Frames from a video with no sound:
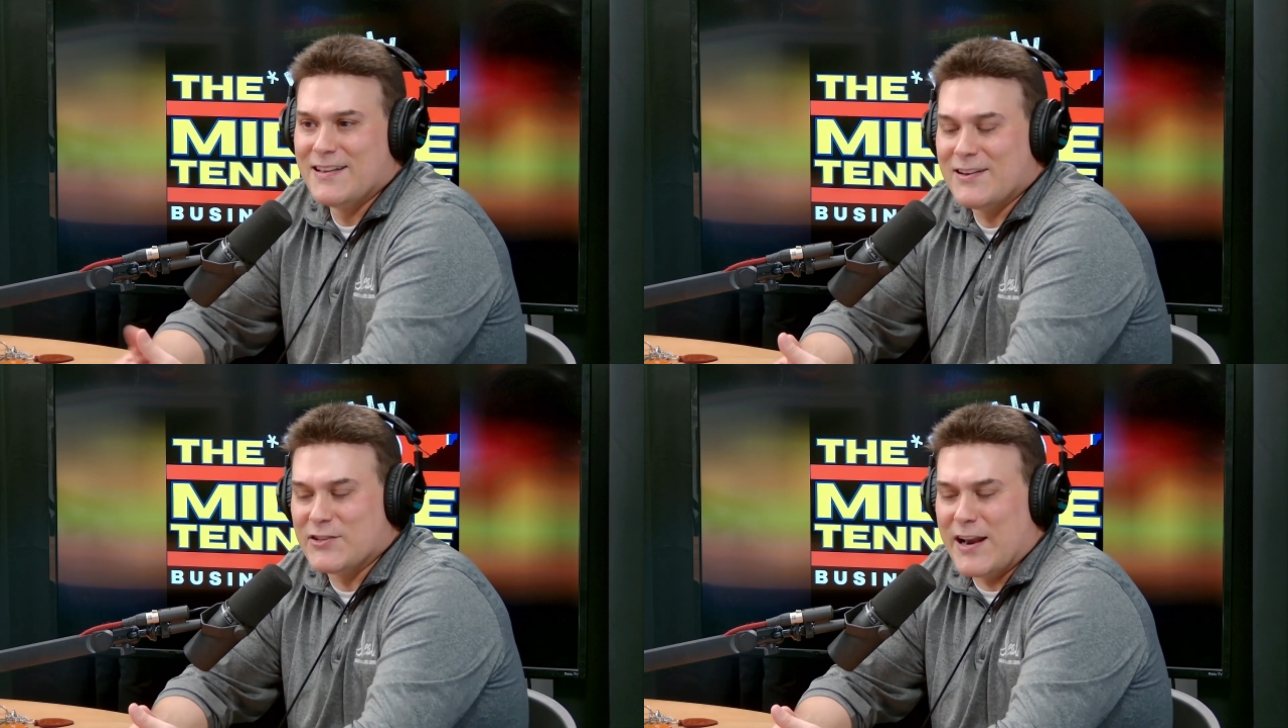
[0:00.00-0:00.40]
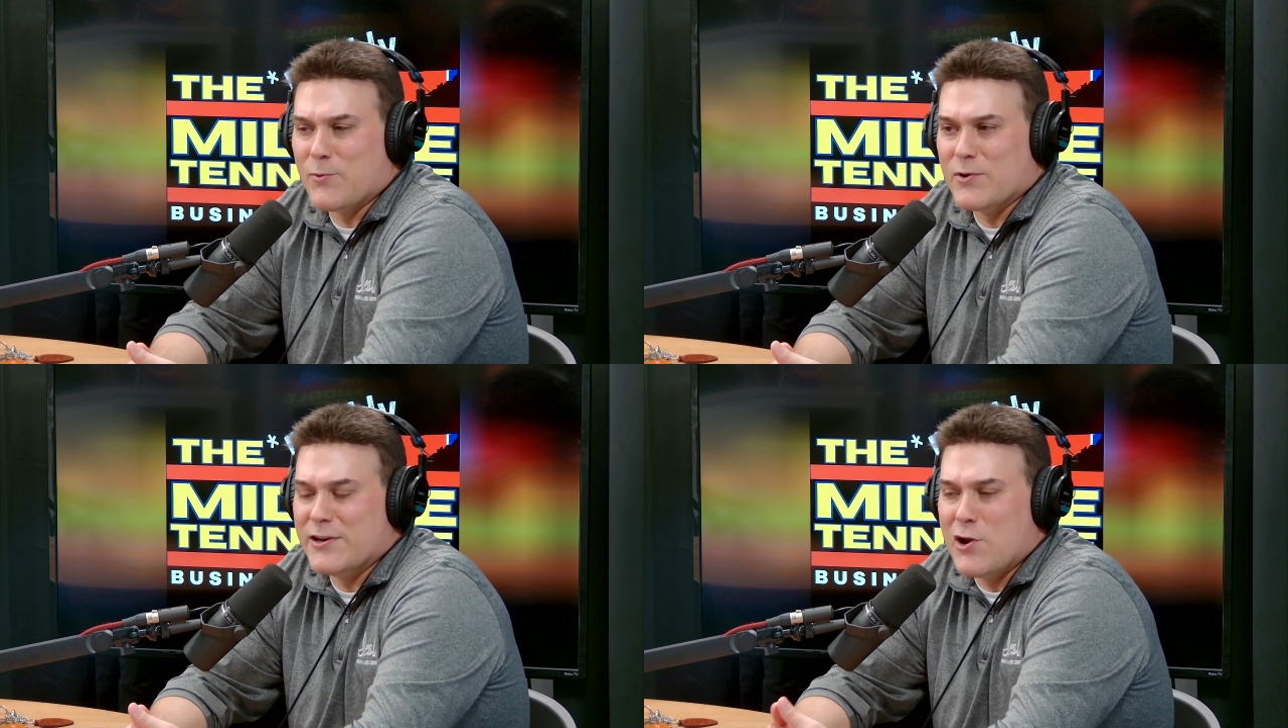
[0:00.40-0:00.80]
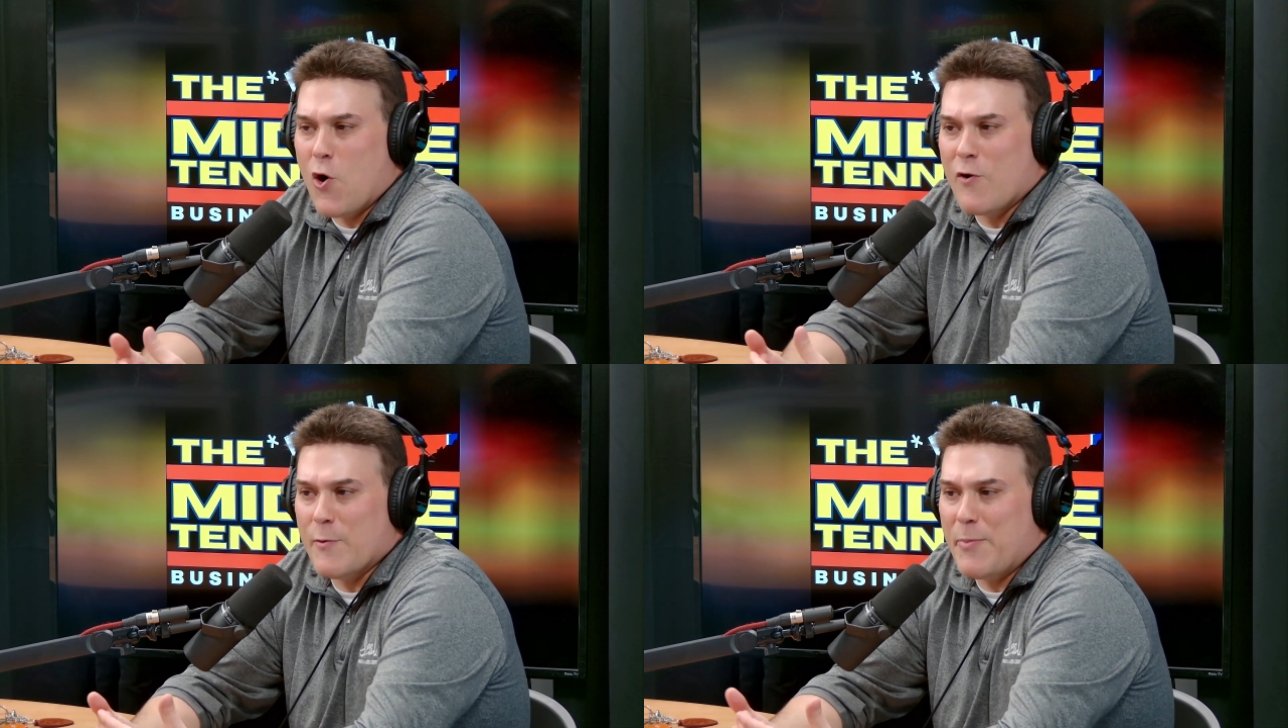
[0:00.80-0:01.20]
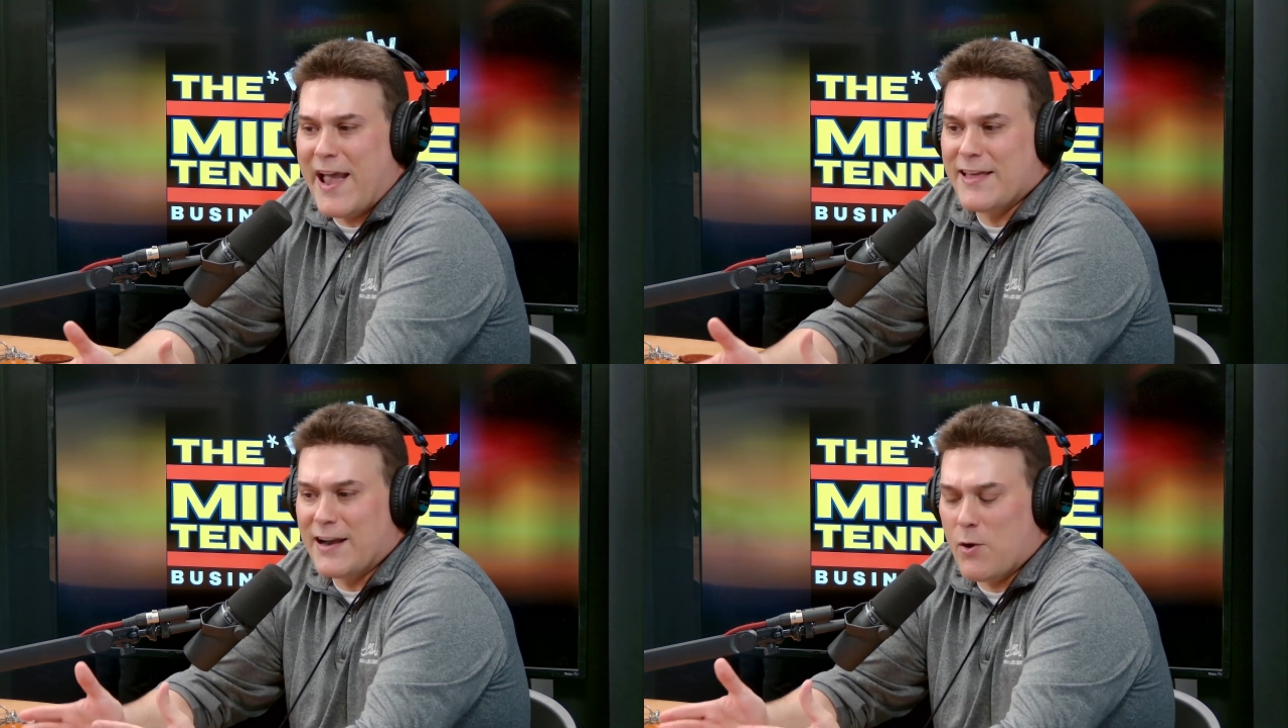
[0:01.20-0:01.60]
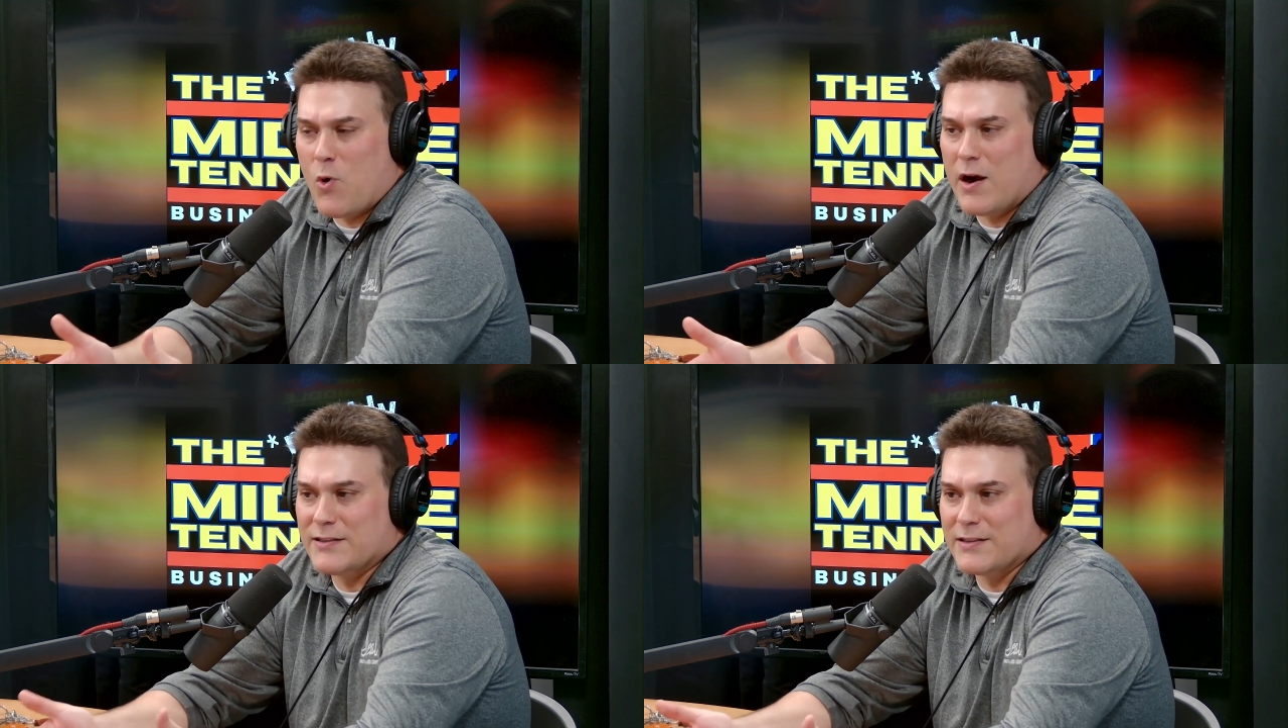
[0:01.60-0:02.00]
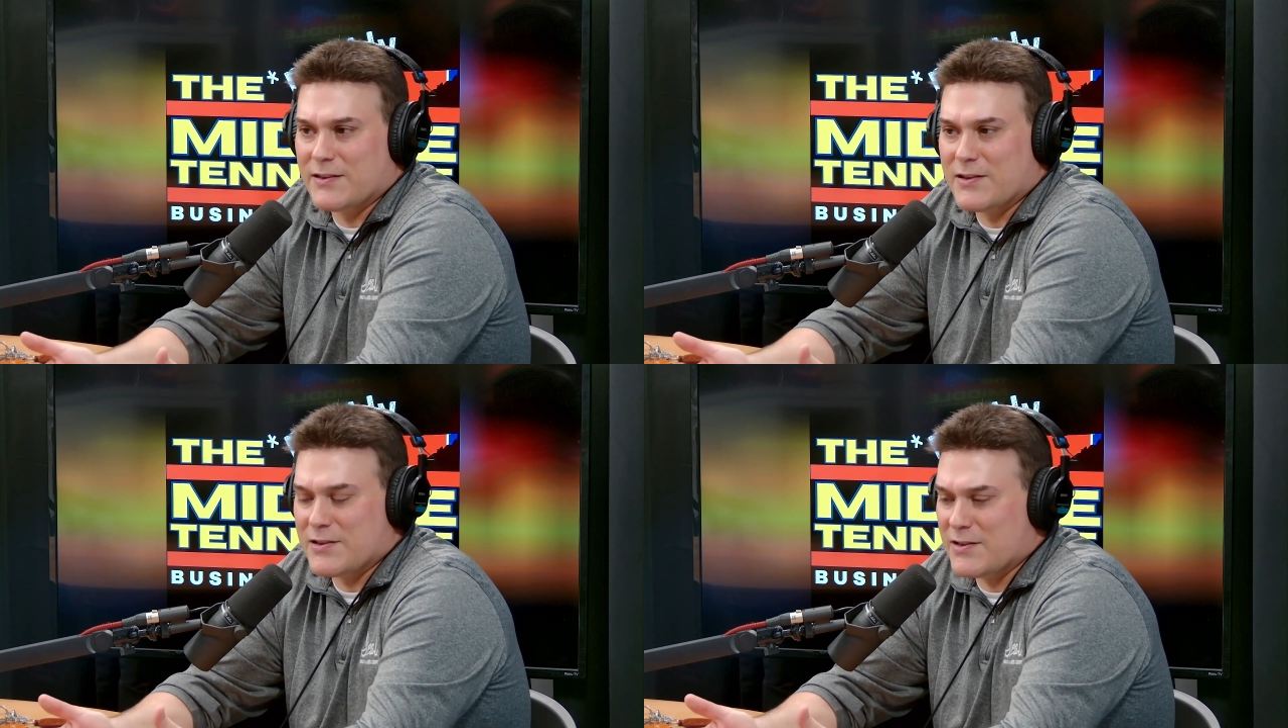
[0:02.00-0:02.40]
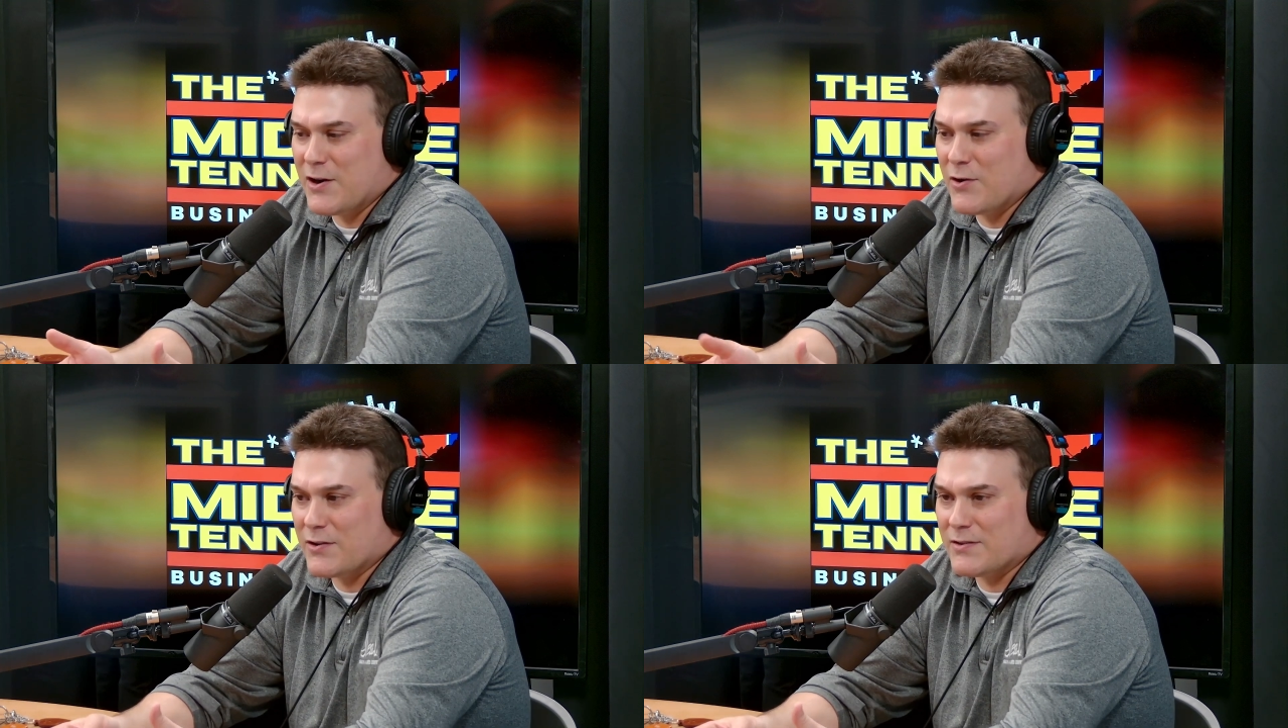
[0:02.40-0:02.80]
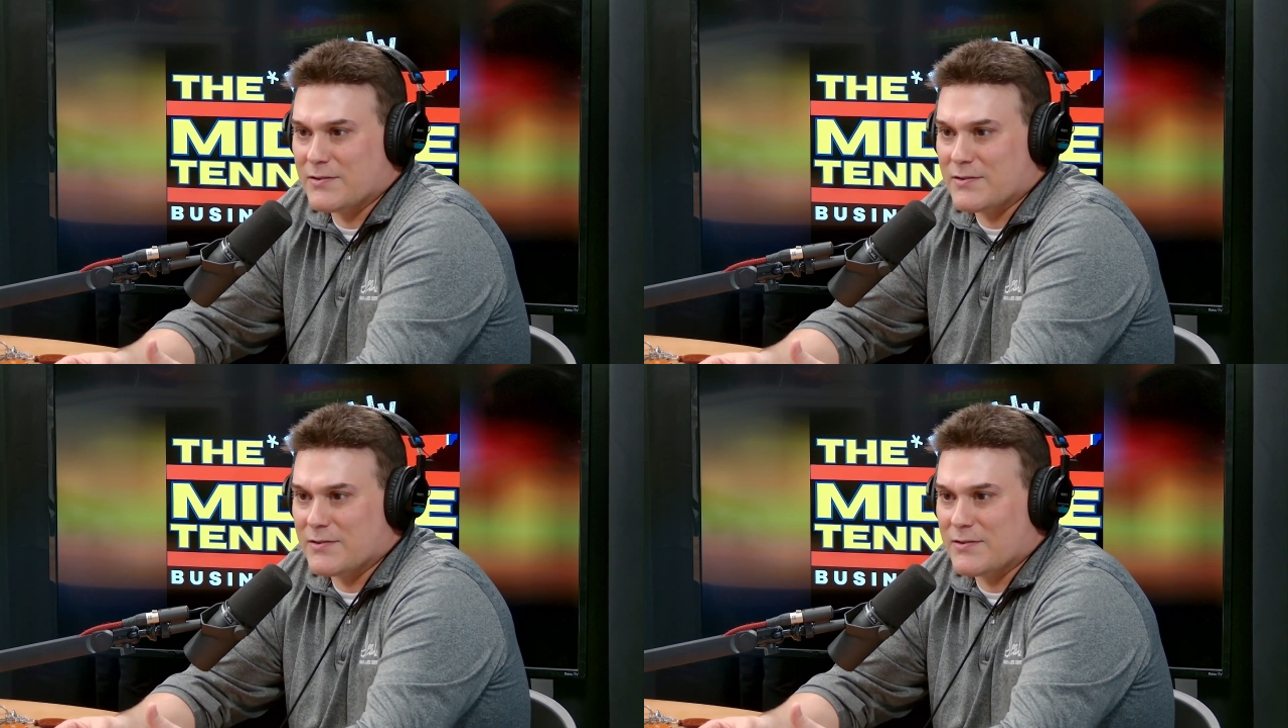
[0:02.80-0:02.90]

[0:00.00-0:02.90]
Because I didn't really know of a band that I wanted to,